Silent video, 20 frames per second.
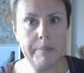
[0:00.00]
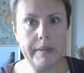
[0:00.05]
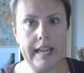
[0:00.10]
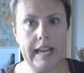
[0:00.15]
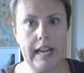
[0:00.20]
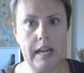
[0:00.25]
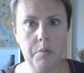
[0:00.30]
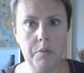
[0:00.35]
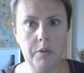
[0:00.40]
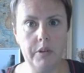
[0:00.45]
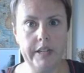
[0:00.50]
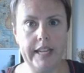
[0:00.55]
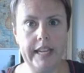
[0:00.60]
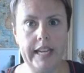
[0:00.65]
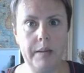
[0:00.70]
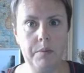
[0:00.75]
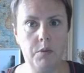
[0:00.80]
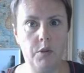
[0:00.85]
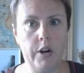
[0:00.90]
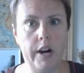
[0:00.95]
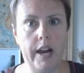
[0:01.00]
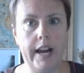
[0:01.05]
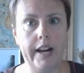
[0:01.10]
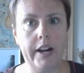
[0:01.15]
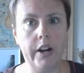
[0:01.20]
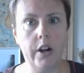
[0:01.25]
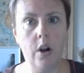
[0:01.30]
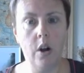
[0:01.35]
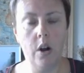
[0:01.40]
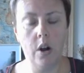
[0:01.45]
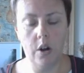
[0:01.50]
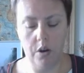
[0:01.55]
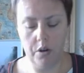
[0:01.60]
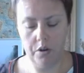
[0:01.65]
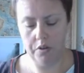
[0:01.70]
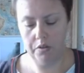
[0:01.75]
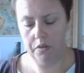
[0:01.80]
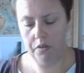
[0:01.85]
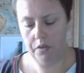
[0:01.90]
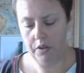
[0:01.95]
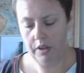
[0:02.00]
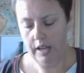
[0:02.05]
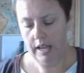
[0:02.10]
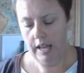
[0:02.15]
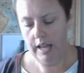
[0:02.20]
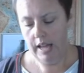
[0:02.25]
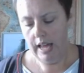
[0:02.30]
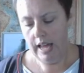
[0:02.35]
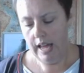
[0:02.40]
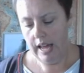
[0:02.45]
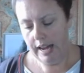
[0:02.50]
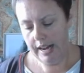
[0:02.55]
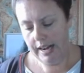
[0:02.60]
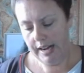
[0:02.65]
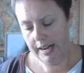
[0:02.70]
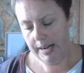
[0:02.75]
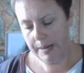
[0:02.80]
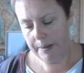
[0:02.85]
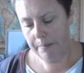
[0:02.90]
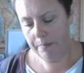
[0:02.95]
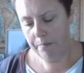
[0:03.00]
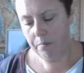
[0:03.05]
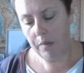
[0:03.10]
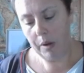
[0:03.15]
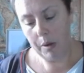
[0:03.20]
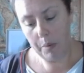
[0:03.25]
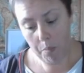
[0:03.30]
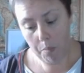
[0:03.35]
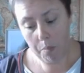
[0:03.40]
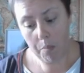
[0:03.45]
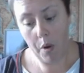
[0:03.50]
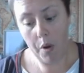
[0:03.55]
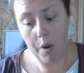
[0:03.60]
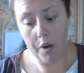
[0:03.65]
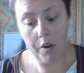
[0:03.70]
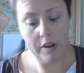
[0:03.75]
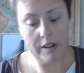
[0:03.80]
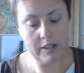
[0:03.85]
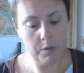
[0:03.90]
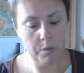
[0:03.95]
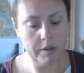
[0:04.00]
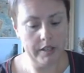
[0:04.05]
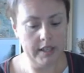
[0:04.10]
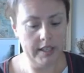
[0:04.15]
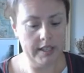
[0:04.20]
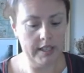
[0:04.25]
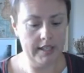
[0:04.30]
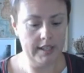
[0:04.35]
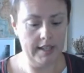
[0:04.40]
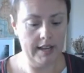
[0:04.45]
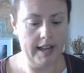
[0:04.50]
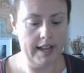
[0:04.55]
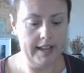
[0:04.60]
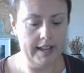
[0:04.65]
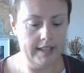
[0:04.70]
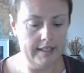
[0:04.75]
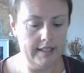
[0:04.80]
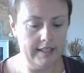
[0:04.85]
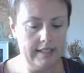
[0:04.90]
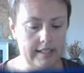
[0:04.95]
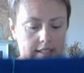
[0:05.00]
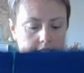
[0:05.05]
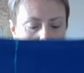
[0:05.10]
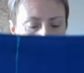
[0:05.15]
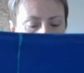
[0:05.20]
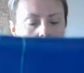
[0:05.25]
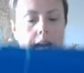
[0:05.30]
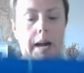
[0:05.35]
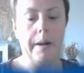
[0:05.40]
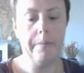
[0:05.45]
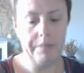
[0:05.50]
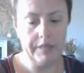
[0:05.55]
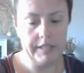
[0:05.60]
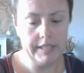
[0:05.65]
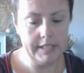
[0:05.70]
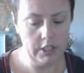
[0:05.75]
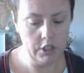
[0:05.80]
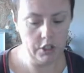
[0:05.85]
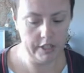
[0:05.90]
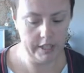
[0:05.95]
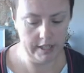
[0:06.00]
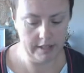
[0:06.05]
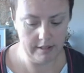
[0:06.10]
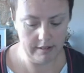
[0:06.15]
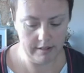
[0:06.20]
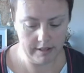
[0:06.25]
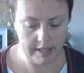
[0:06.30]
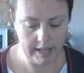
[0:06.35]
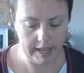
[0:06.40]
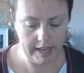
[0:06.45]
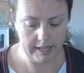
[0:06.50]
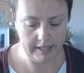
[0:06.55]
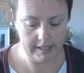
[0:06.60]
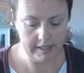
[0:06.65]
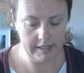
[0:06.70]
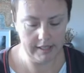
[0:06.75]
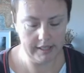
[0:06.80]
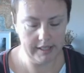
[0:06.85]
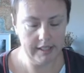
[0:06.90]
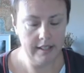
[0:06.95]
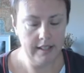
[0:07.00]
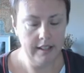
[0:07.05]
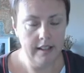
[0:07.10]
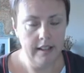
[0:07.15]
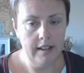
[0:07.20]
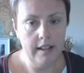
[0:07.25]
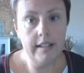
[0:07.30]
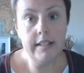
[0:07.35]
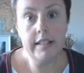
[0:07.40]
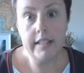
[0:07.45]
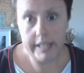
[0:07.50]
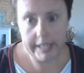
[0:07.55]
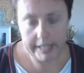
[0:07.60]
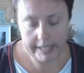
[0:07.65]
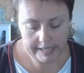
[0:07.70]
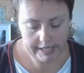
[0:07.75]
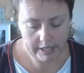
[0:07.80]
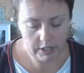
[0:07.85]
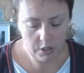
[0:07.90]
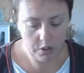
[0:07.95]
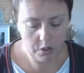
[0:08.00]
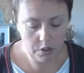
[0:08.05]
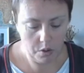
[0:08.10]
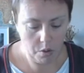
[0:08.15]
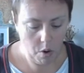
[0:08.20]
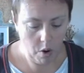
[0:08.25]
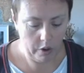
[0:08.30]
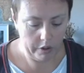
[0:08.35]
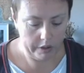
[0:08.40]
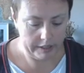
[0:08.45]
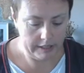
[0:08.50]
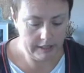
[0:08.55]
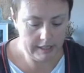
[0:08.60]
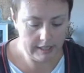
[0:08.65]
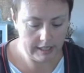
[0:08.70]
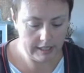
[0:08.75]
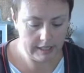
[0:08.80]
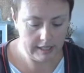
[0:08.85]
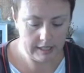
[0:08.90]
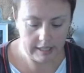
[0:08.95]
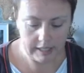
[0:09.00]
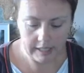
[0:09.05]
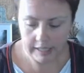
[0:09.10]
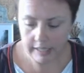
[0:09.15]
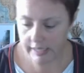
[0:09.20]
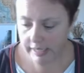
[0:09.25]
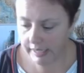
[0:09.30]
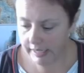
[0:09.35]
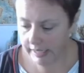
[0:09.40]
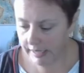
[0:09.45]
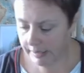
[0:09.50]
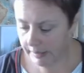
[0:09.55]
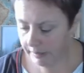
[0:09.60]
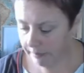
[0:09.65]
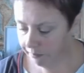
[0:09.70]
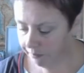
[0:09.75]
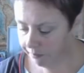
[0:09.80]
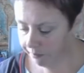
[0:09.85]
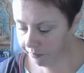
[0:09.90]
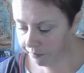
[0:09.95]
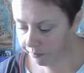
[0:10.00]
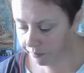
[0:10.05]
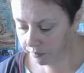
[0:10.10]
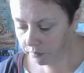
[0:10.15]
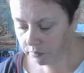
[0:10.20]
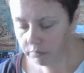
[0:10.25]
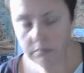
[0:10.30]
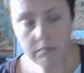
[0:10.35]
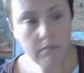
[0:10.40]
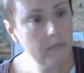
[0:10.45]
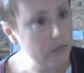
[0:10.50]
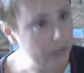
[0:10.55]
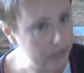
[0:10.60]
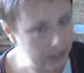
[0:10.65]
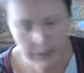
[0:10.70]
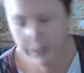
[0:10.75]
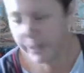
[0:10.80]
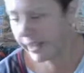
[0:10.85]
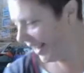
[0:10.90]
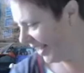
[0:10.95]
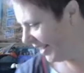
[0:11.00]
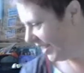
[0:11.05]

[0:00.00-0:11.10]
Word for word: and um, now it is, and I've been able to, I guess, install it or upload it into into Pattern Keeper, and it has been a game